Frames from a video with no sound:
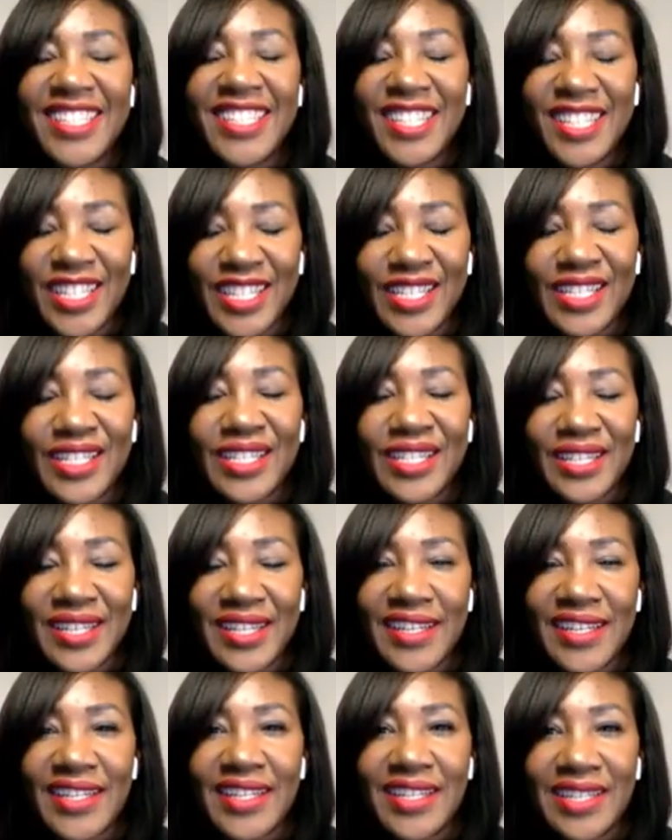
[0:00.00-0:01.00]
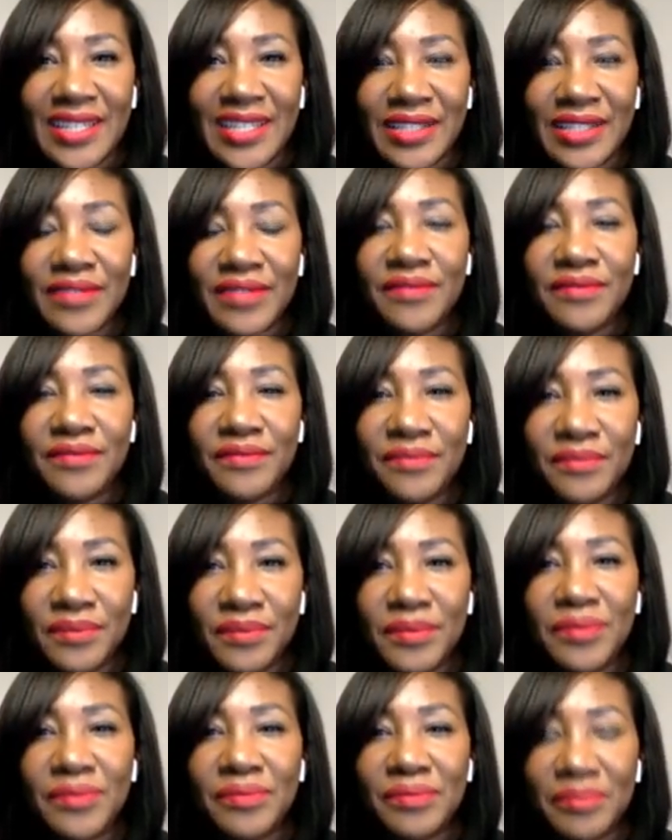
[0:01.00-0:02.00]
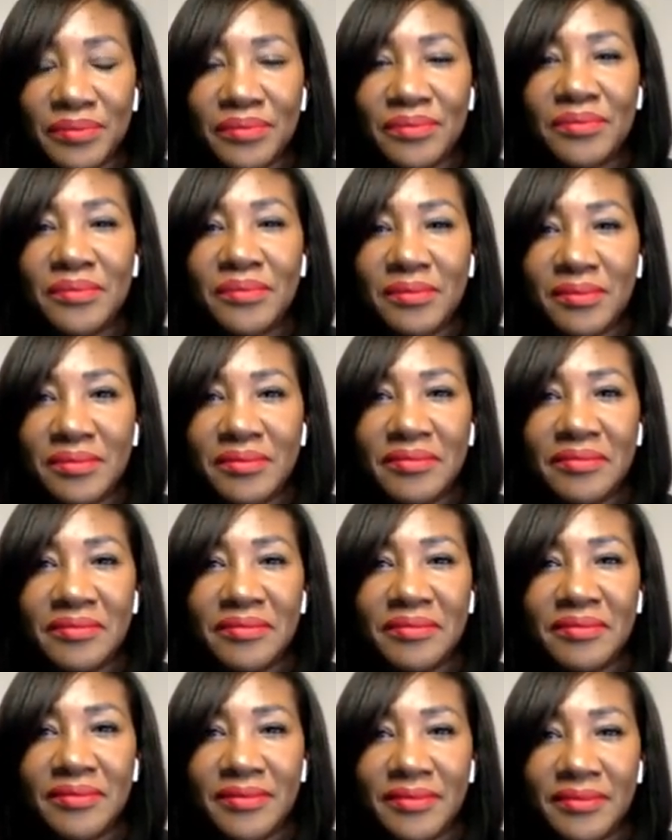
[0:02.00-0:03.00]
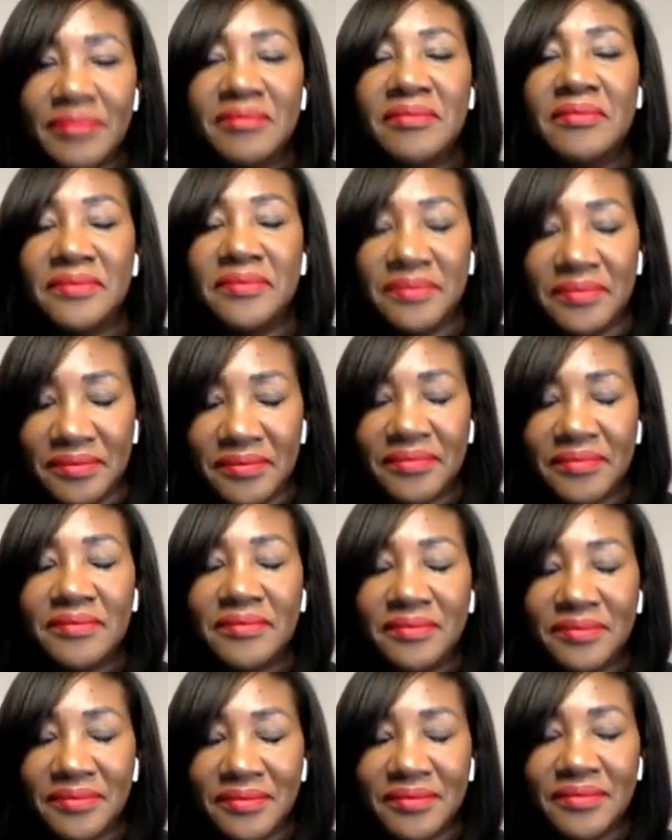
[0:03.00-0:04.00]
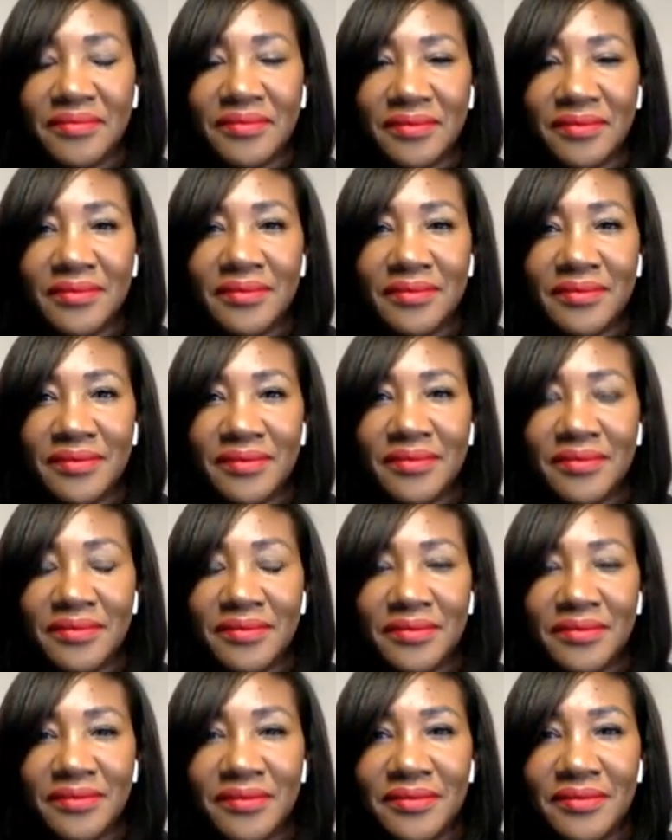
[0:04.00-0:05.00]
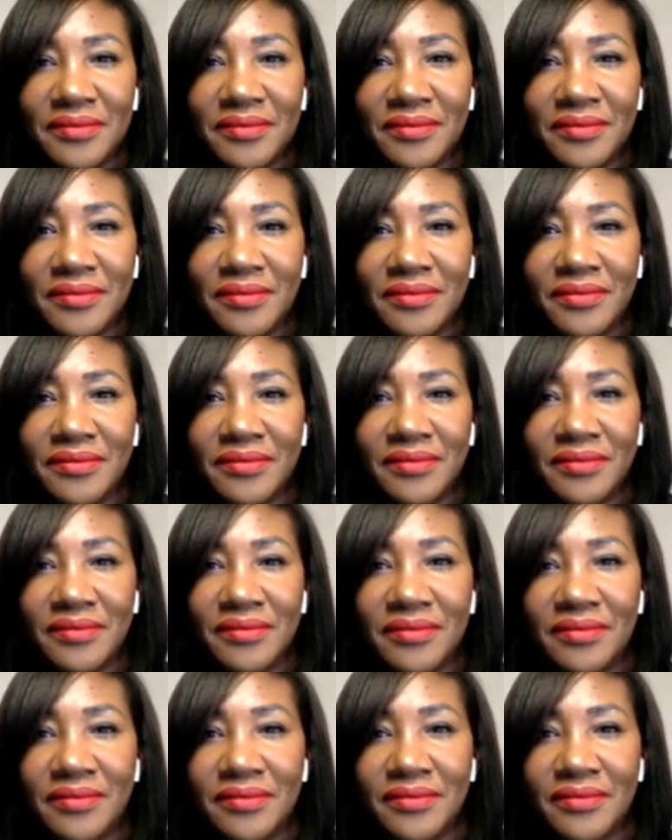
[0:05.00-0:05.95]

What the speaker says: (not speaking)